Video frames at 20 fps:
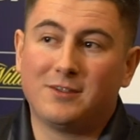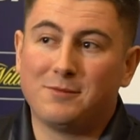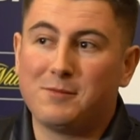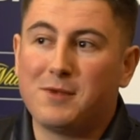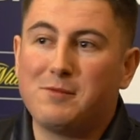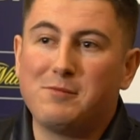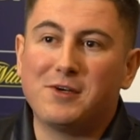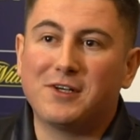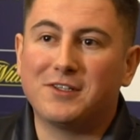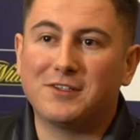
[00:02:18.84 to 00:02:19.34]

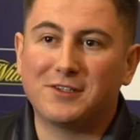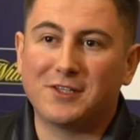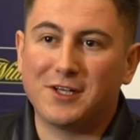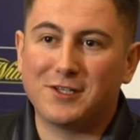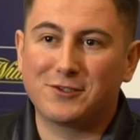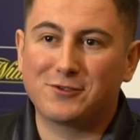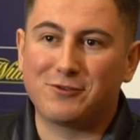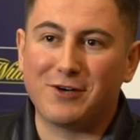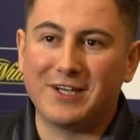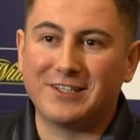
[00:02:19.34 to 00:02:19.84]
maybe I'll
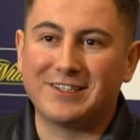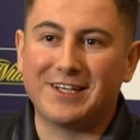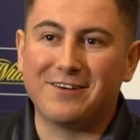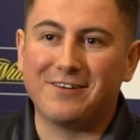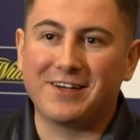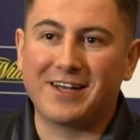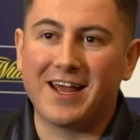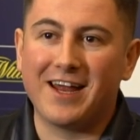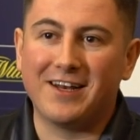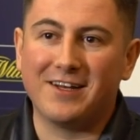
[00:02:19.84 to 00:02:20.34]
stress out
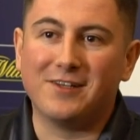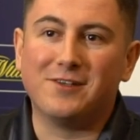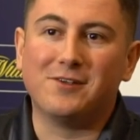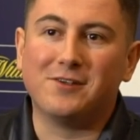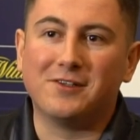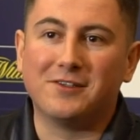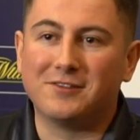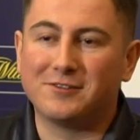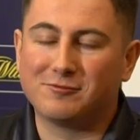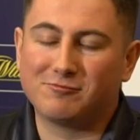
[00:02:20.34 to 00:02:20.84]
again,
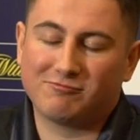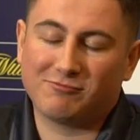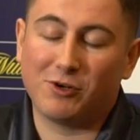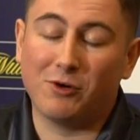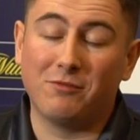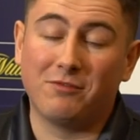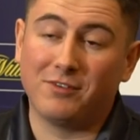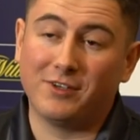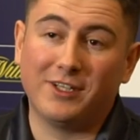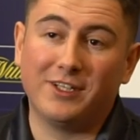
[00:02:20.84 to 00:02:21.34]
and
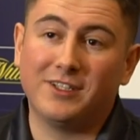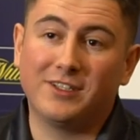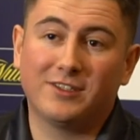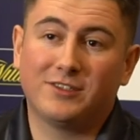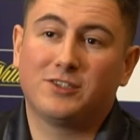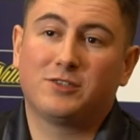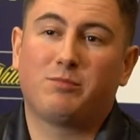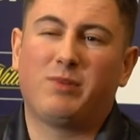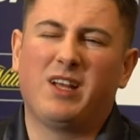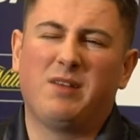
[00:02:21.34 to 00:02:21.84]
hopefully I'll
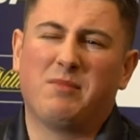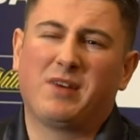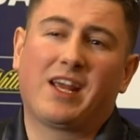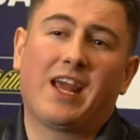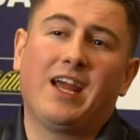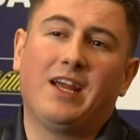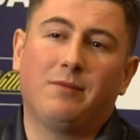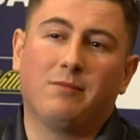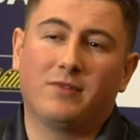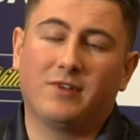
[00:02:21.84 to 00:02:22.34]
just play my
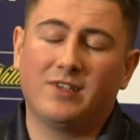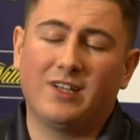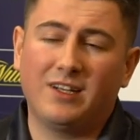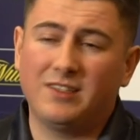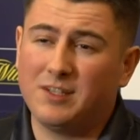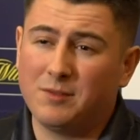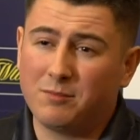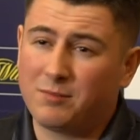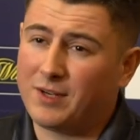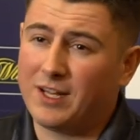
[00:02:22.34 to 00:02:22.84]
game. I
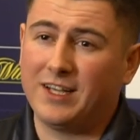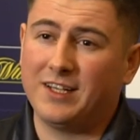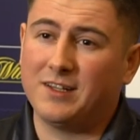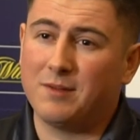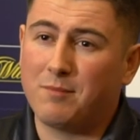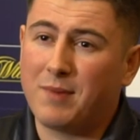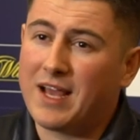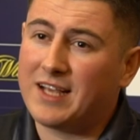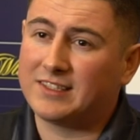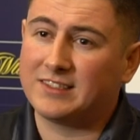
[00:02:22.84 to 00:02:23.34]
didn't play the
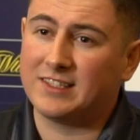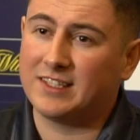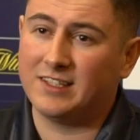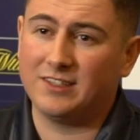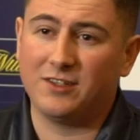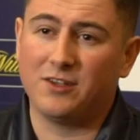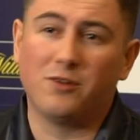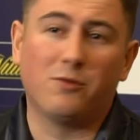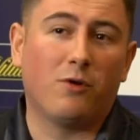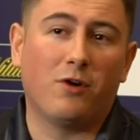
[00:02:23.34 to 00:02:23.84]
best there. I
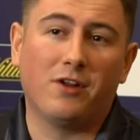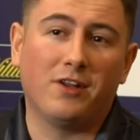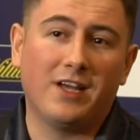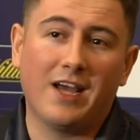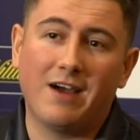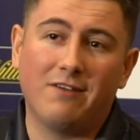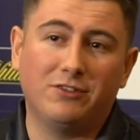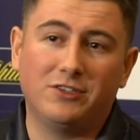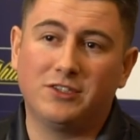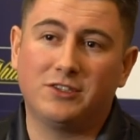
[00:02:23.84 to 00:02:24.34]
don't know what the
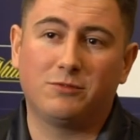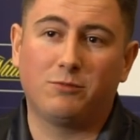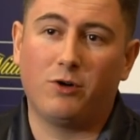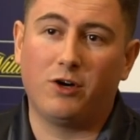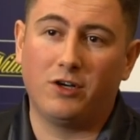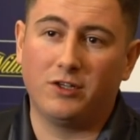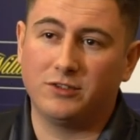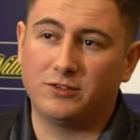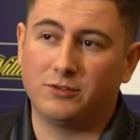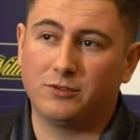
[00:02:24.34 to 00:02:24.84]
averages
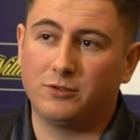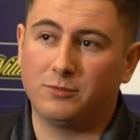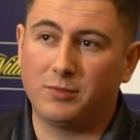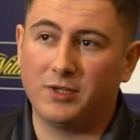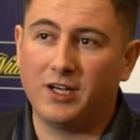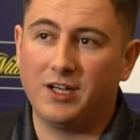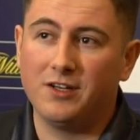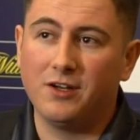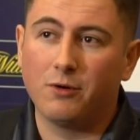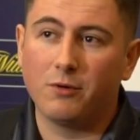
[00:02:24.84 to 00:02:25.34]
was,
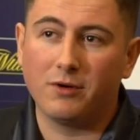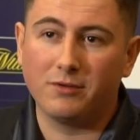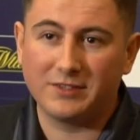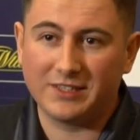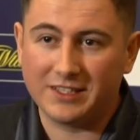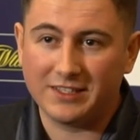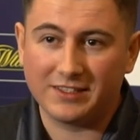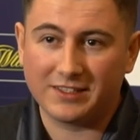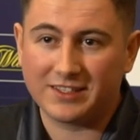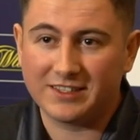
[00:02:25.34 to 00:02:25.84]
but I know I was
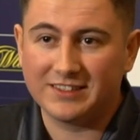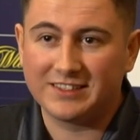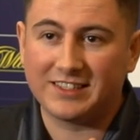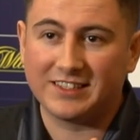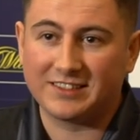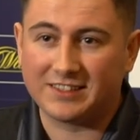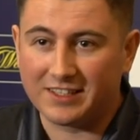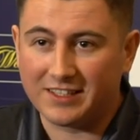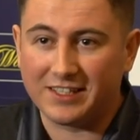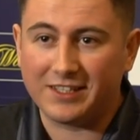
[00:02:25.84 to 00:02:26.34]
in
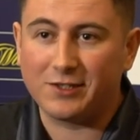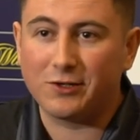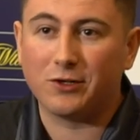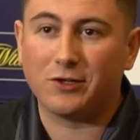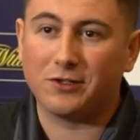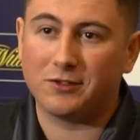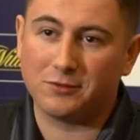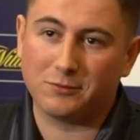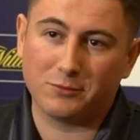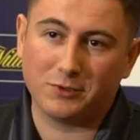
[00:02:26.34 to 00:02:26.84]
consistently
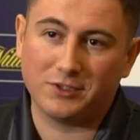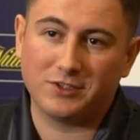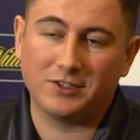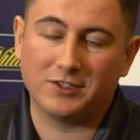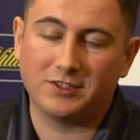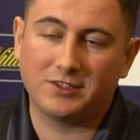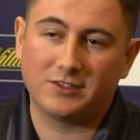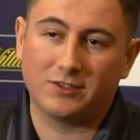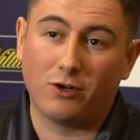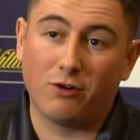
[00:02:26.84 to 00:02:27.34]
good, which
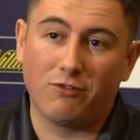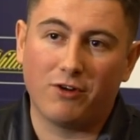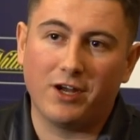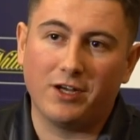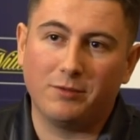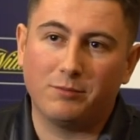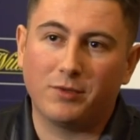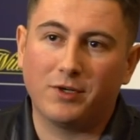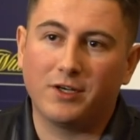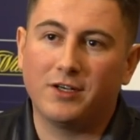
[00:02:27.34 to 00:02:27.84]
is all
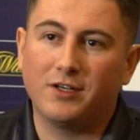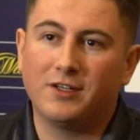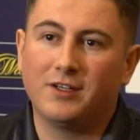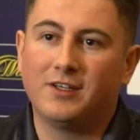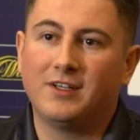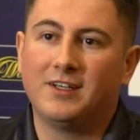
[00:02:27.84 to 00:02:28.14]
right. But